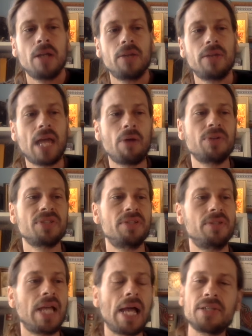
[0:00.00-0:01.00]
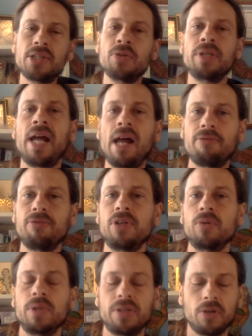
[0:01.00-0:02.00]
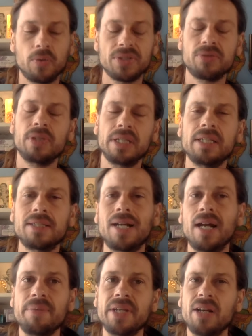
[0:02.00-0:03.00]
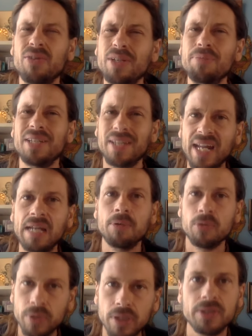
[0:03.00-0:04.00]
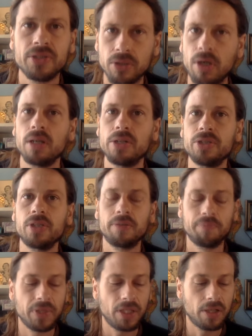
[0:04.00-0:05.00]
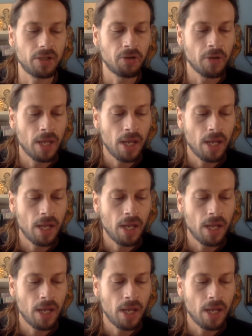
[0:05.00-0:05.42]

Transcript: that was that 2.5 year window was really the time that I really became a real astrologer, you know?